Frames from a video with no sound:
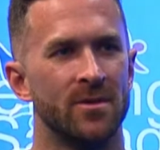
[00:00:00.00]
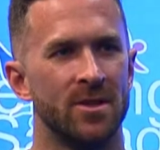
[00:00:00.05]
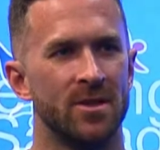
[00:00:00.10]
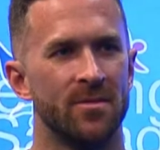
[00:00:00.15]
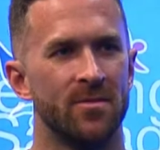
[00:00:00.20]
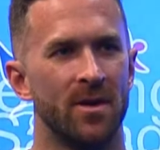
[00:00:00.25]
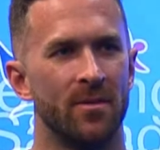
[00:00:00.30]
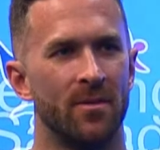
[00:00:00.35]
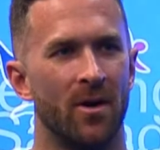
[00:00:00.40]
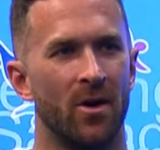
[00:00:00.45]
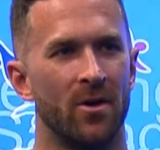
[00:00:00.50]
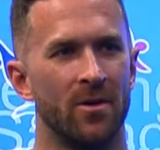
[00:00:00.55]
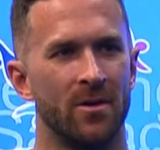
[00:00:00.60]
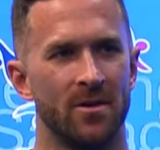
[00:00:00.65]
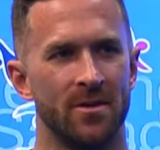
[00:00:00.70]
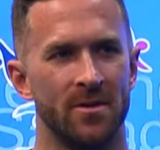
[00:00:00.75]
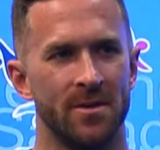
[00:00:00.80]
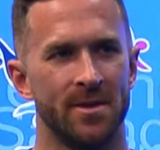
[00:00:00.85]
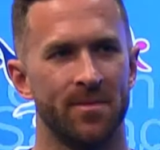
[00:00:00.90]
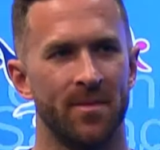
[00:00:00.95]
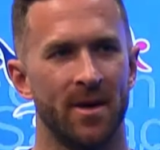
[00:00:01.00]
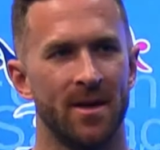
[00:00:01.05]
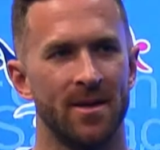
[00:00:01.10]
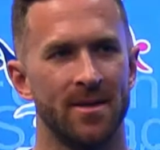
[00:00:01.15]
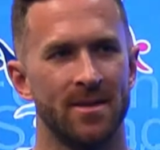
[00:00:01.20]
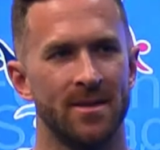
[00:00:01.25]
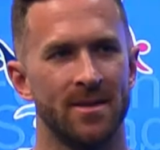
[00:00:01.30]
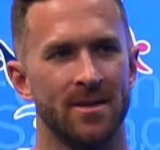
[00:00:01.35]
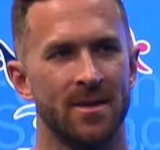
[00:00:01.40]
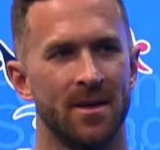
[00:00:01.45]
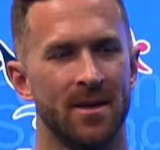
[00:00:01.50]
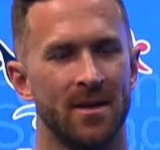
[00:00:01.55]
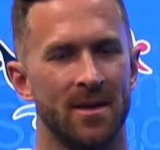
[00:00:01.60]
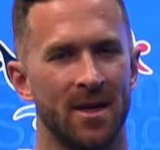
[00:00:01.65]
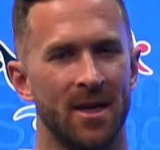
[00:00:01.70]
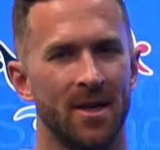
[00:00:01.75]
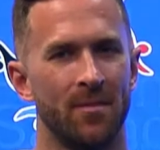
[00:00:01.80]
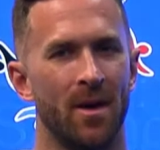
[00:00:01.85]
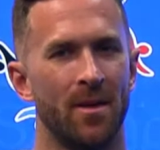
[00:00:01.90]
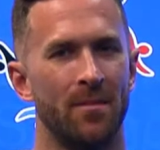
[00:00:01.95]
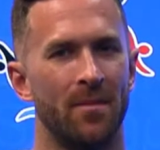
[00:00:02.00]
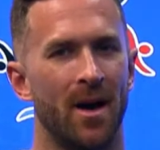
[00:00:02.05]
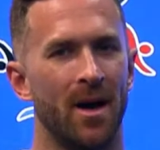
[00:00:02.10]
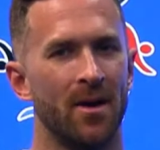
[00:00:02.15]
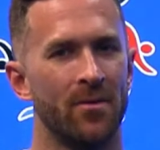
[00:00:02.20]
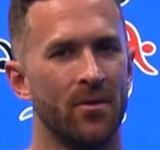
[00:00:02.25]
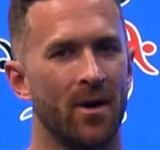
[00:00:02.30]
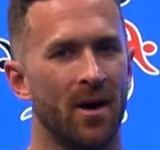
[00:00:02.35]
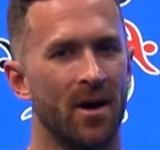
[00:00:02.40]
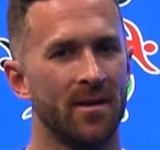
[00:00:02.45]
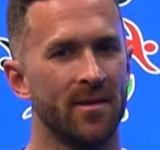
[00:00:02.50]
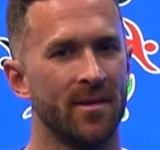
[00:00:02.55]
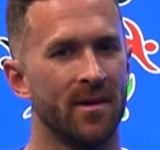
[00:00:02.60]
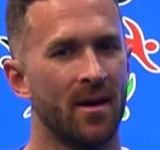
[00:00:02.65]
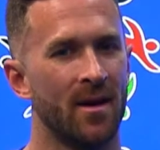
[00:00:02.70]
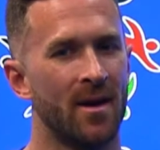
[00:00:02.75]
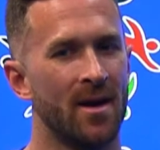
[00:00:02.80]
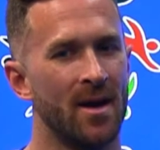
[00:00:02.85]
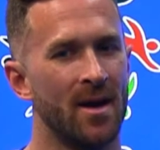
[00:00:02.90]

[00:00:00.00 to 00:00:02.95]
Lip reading: just be in my own little space, getting my mind right.